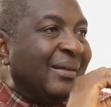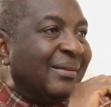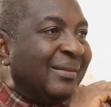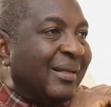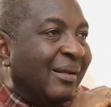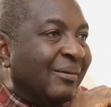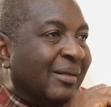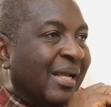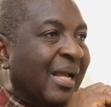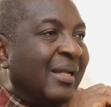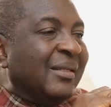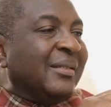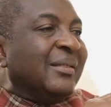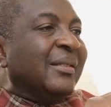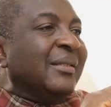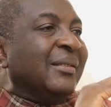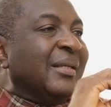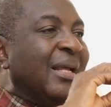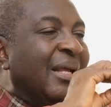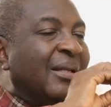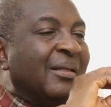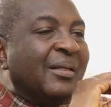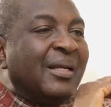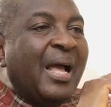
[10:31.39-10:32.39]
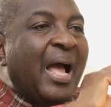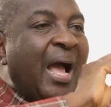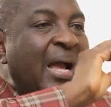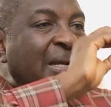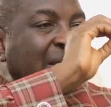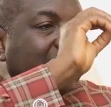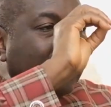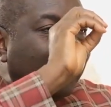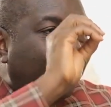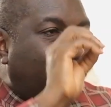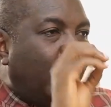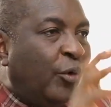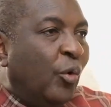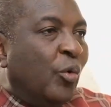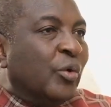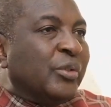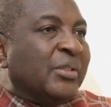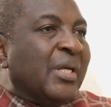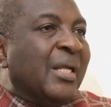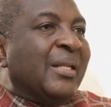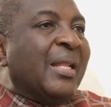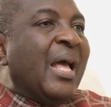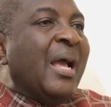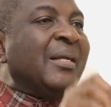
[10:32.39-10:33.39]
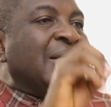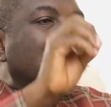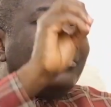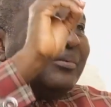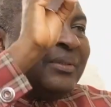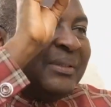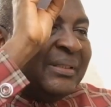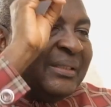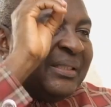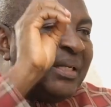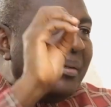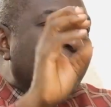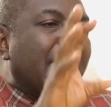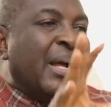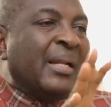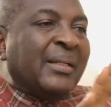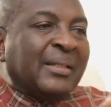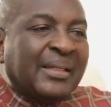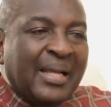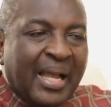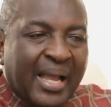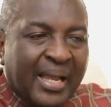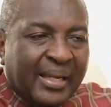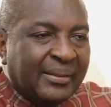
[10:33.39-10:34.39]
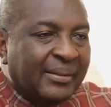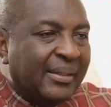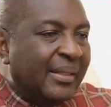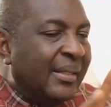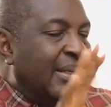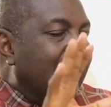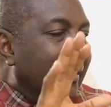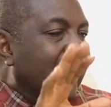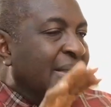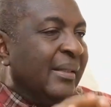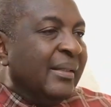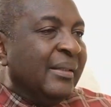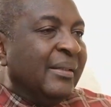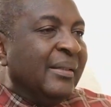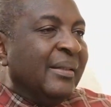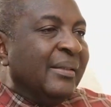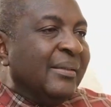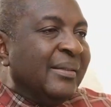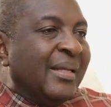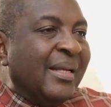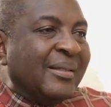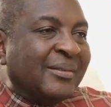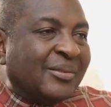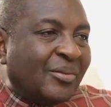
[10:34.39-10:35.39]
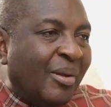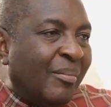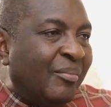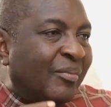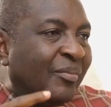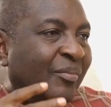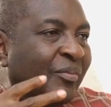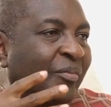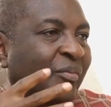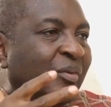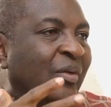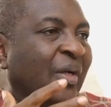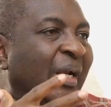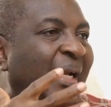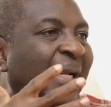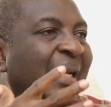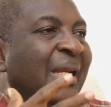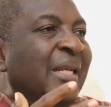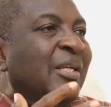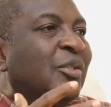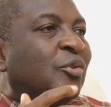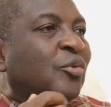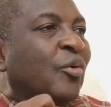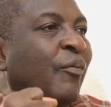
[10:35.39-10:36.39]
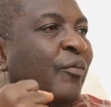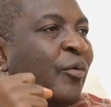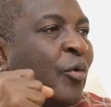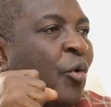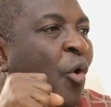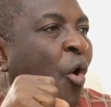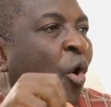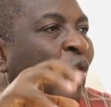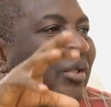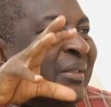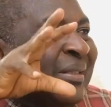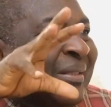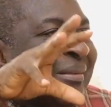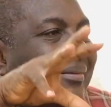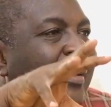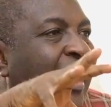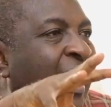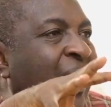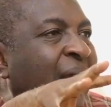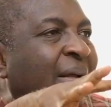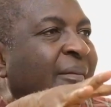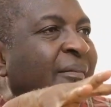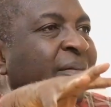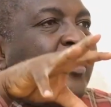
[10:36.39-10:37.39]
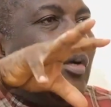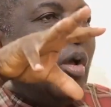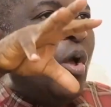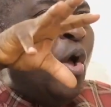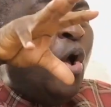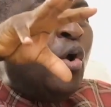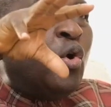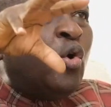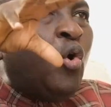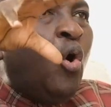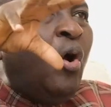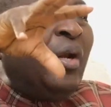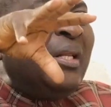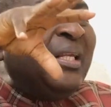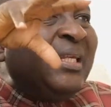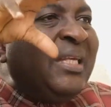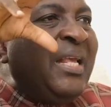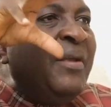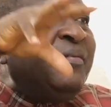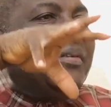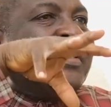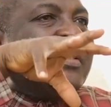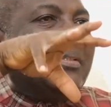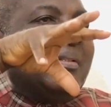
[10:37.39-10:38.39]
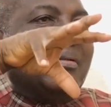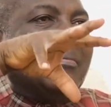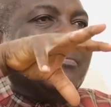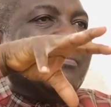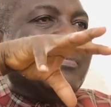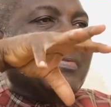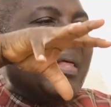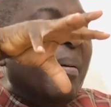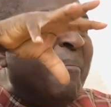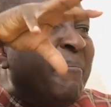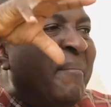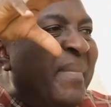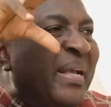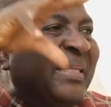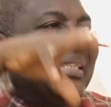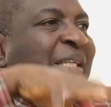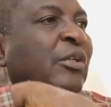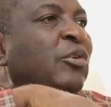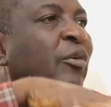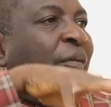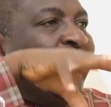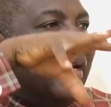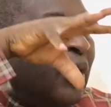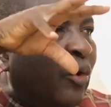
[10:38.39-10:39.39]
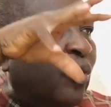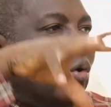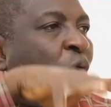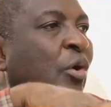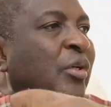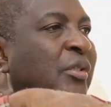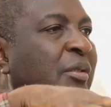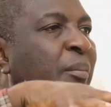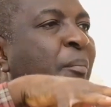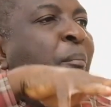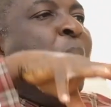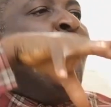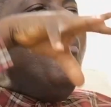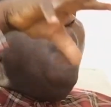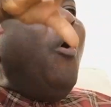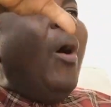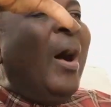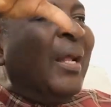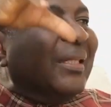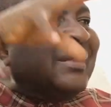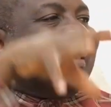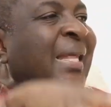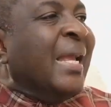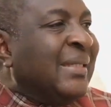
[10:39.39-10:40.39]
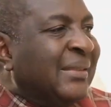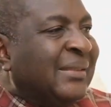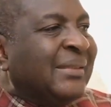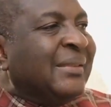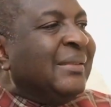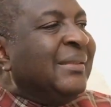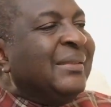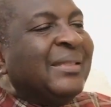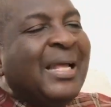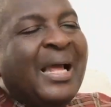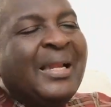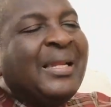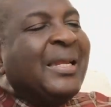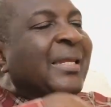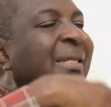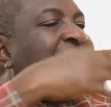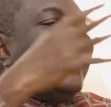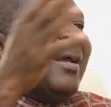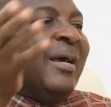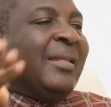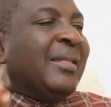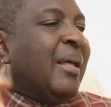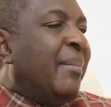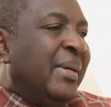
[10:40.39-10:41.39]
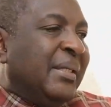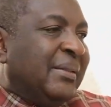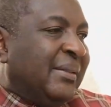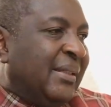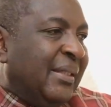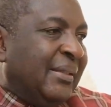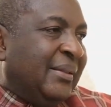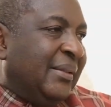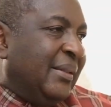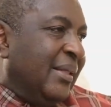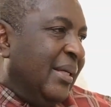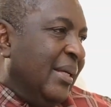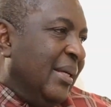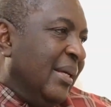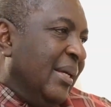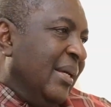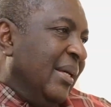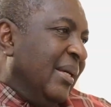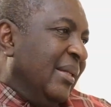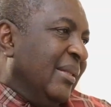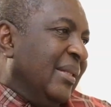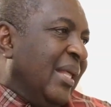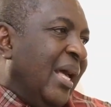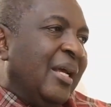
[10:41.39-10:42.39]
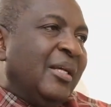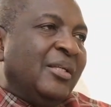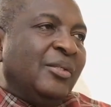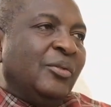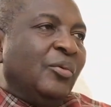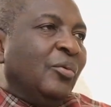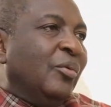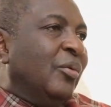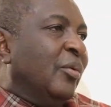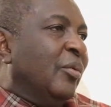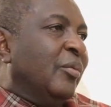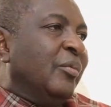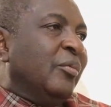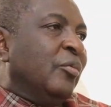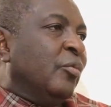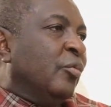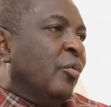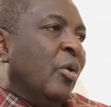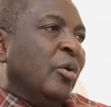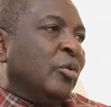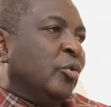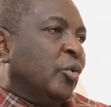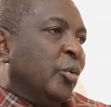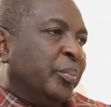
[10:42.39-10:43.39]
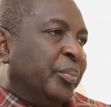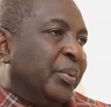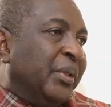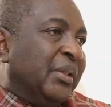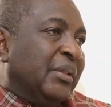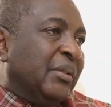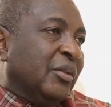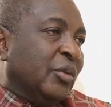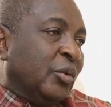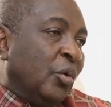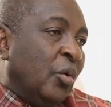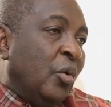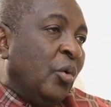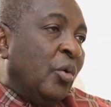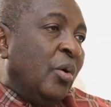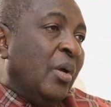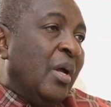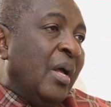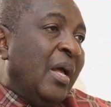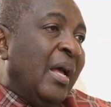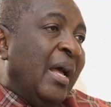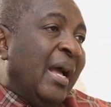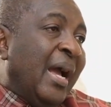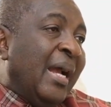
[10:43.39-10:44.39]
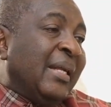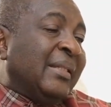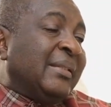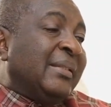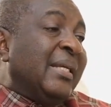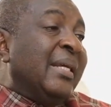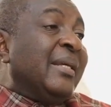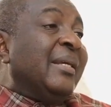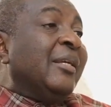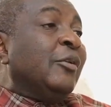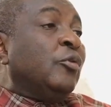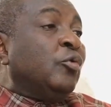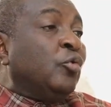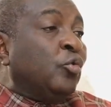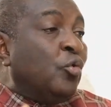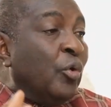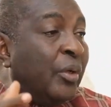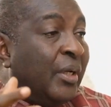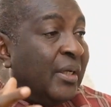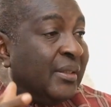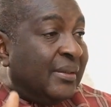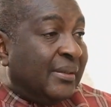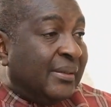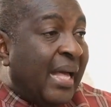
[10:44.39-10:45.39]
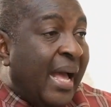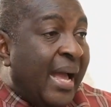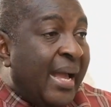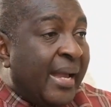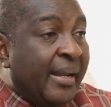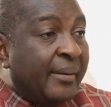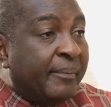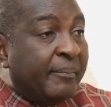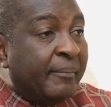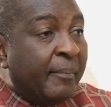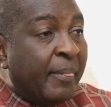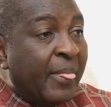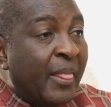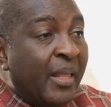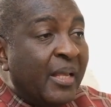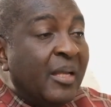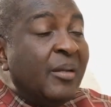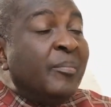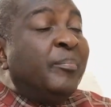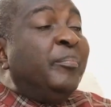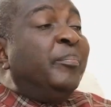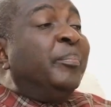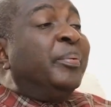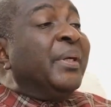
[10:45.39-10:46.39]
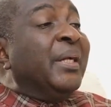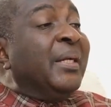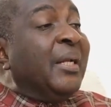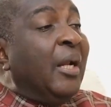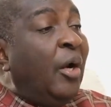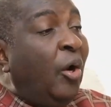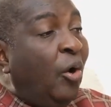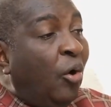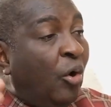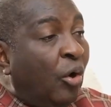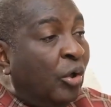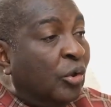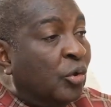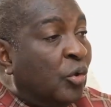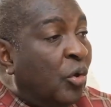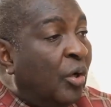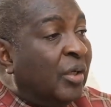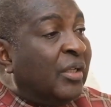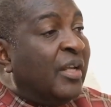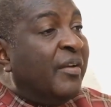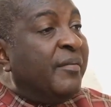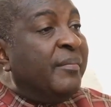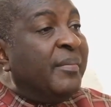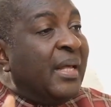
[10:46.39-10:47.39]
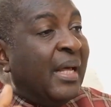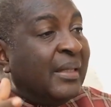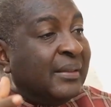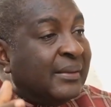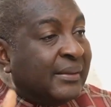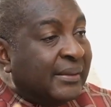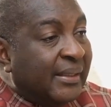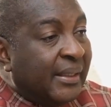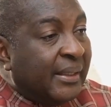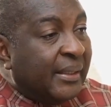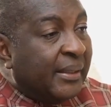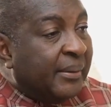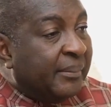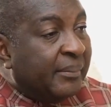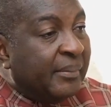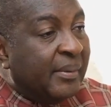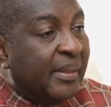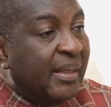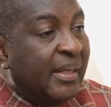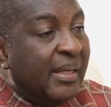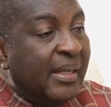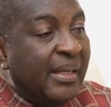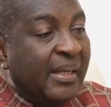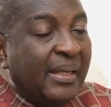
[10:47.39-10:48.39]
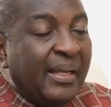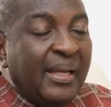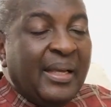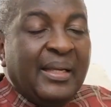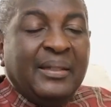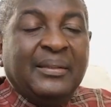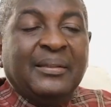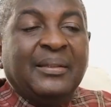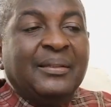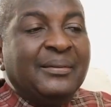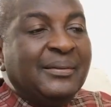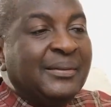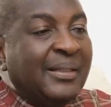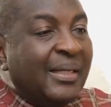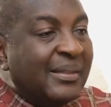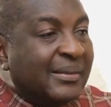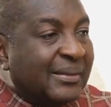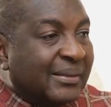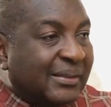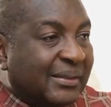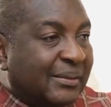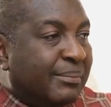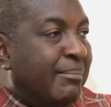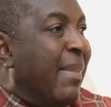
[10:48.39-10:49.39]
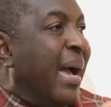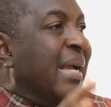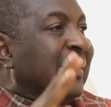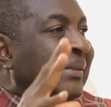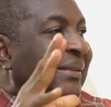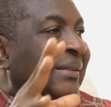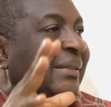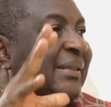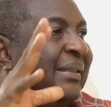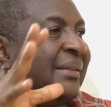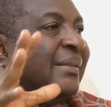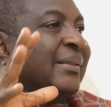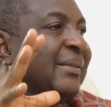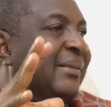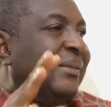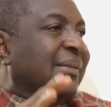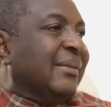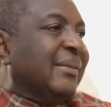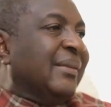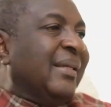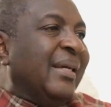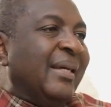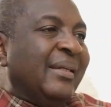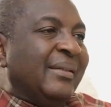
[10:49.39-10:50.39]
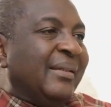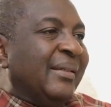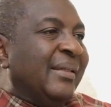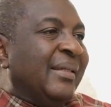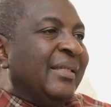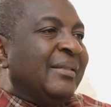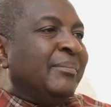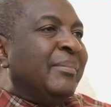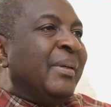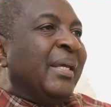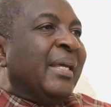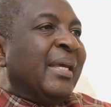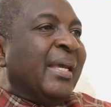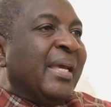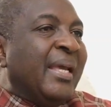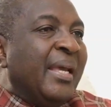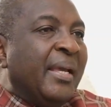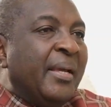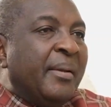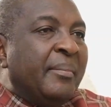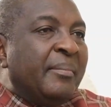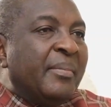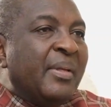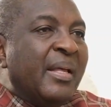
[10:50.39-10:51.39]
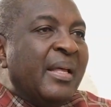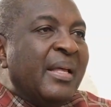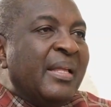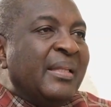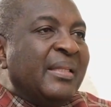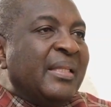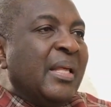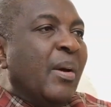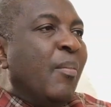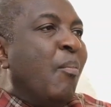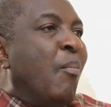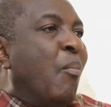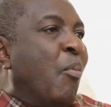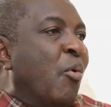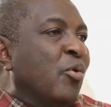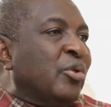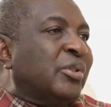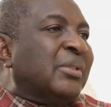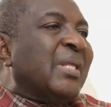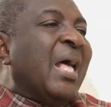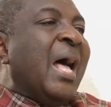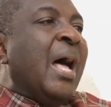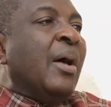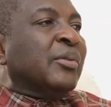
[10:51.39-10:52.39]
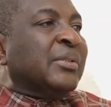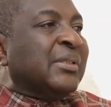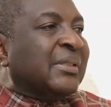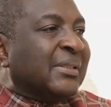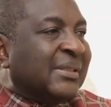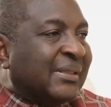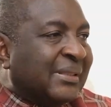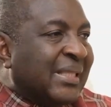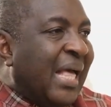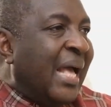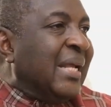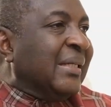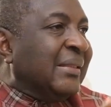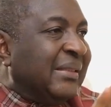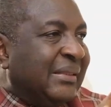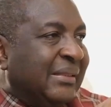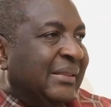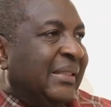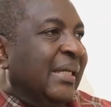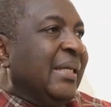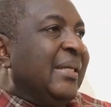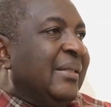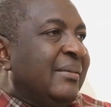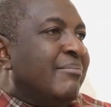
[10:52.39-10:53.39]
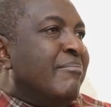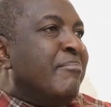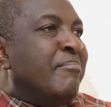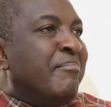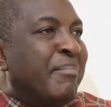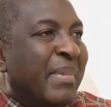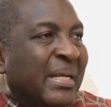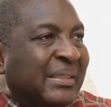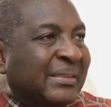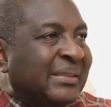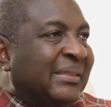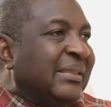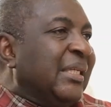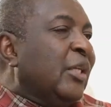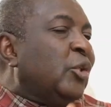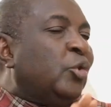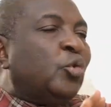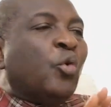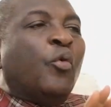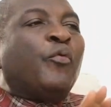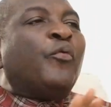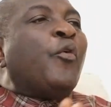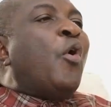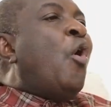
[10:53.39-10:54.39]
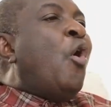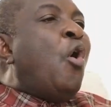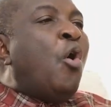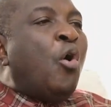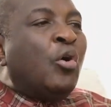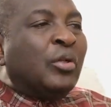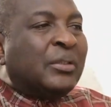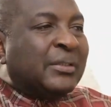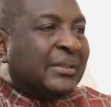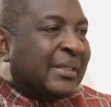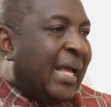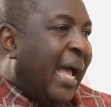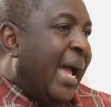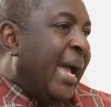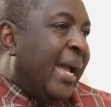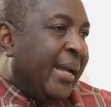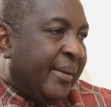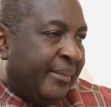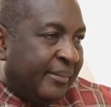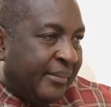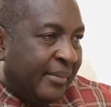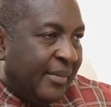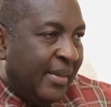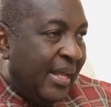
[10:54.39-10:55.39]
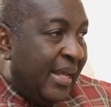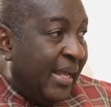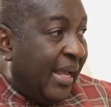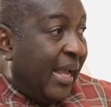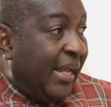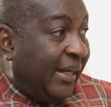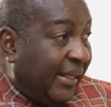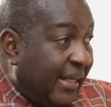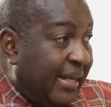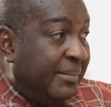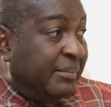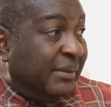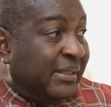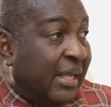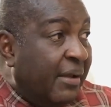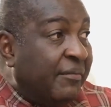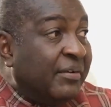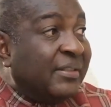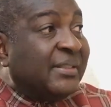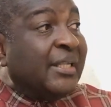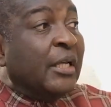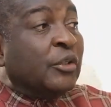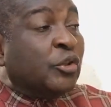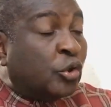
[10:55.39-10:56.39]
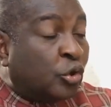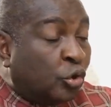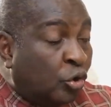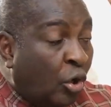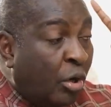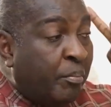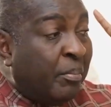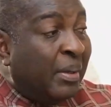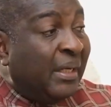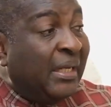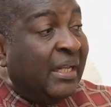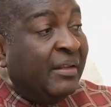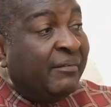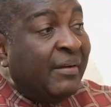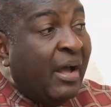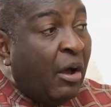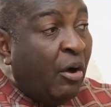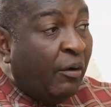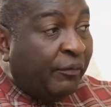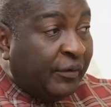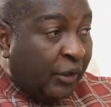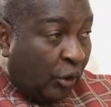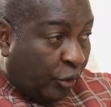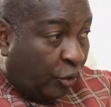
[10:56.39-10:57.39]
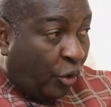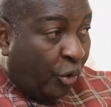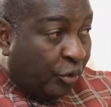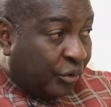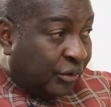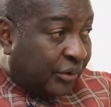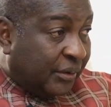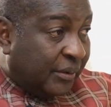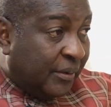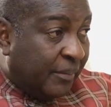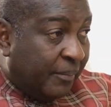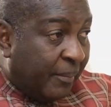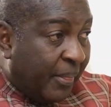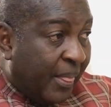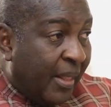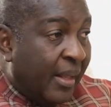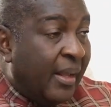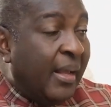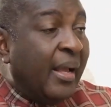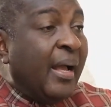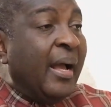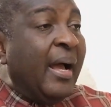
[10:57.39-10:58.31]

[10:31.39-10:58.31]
and, the, and, the, and the how it flows and how it redeem mankind. Mm. There's some release of God's. God gives the message of the cross more attention than mm. any other message Beautiful. that you want to preach. Beautiful. So I think he took his time, he prayed the Lord, God gave him that thing, and he just smashed it. And Beautiful. it became the most Hallelujah. outstanding mm. message of all time. Mm. And he himself is a strong believer of the cross. Yes.